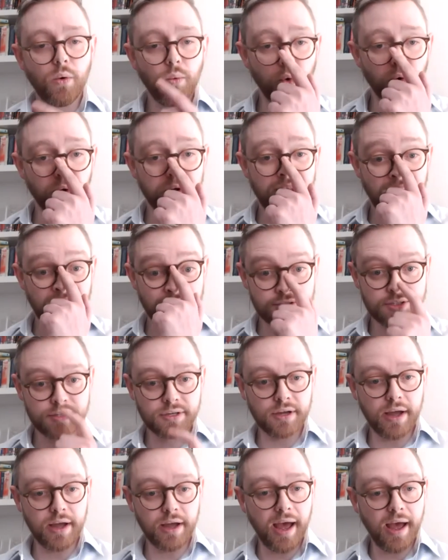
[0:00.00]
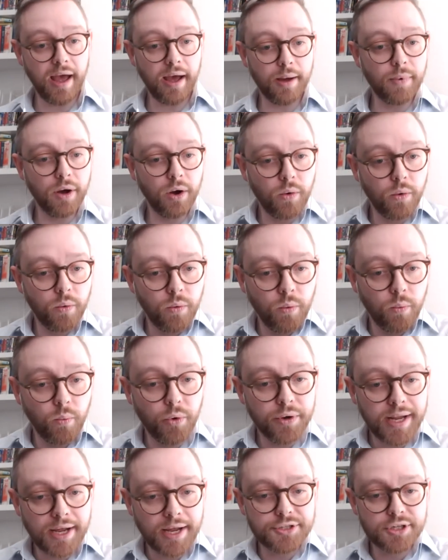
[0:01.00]
One had
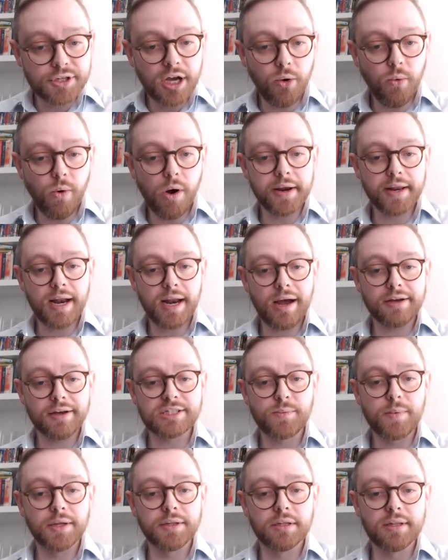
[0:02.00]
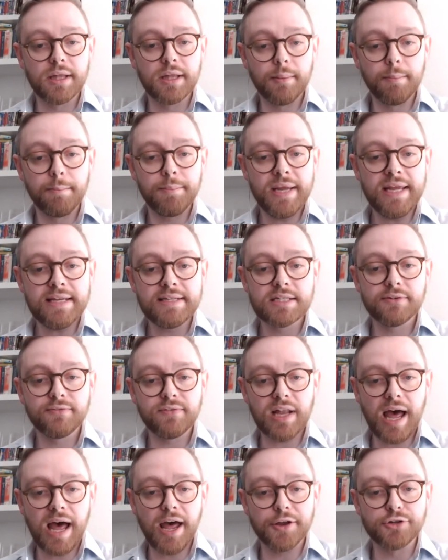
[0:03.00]
to go on and ask whether the piece of
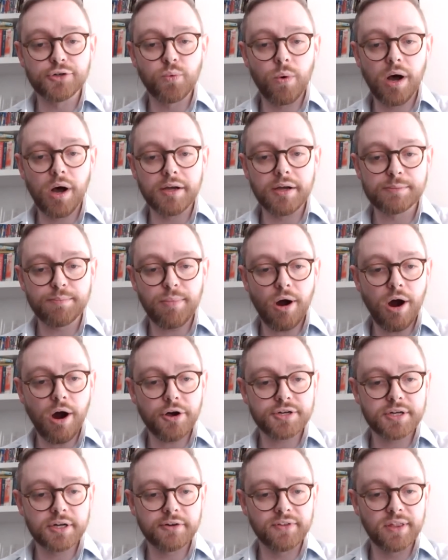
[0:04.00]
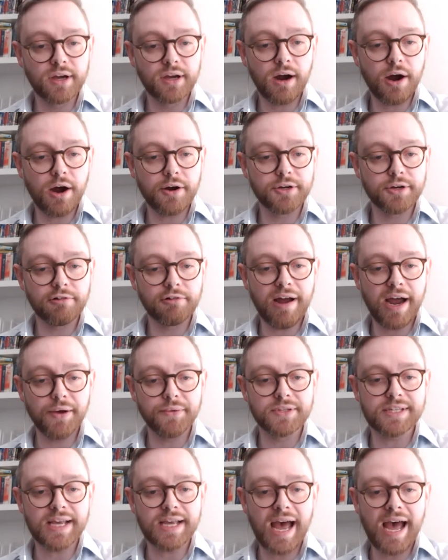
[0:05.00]
land was part of the garden or
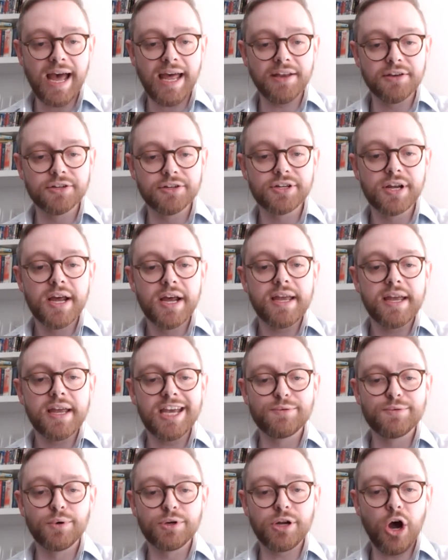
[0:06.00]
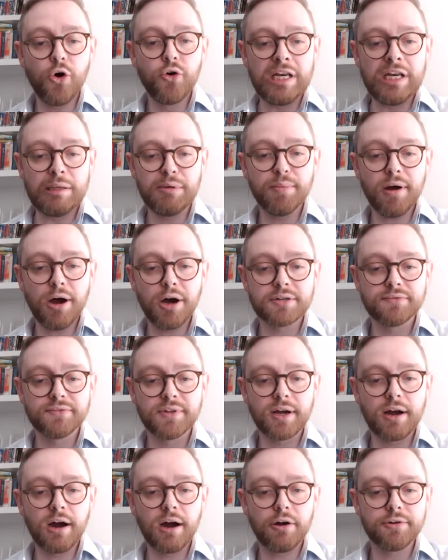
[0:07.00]
grounds, and it would only be part of
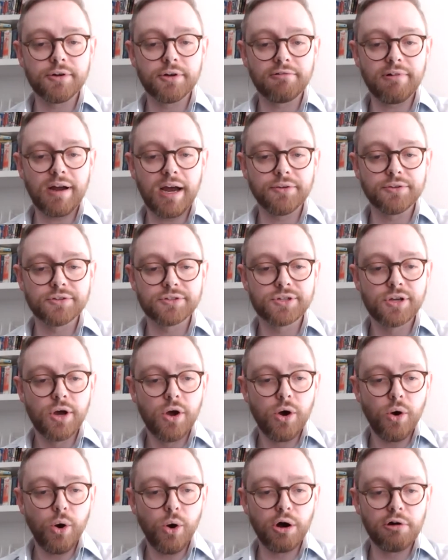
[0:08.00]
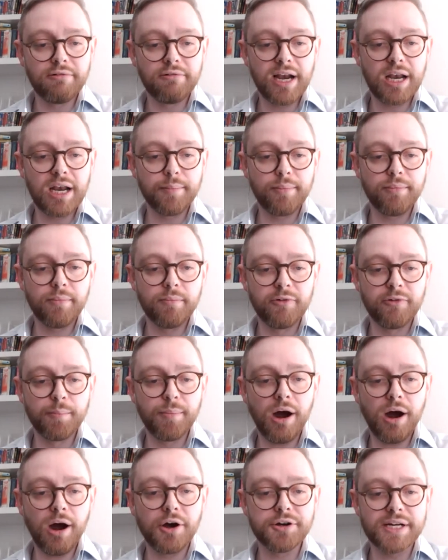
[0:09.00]
the garden or grounds or a relevant
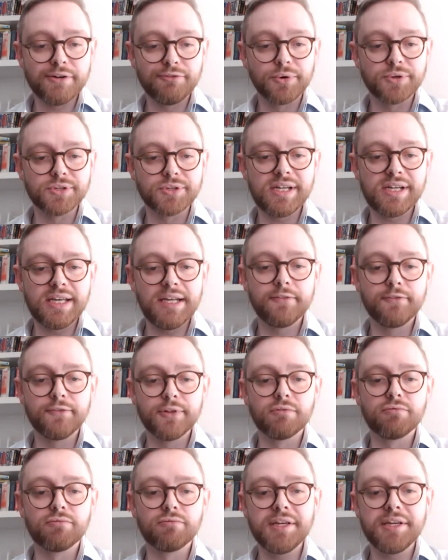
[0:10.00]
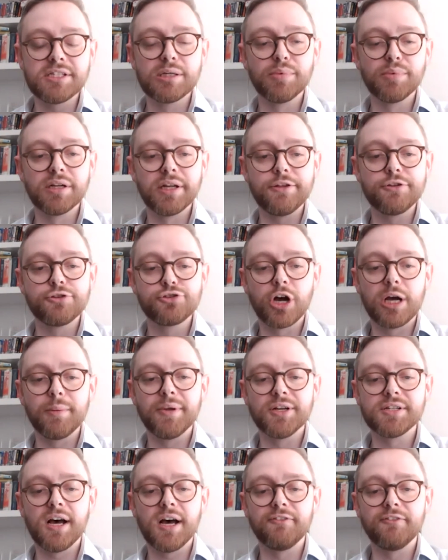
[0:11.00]
part if it was needed for the reasonable
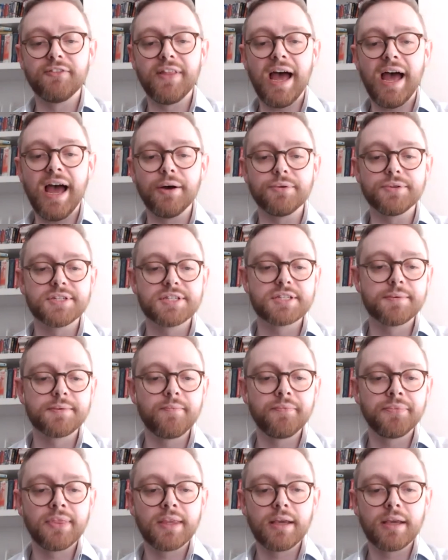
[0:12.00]
enjoyment of the house.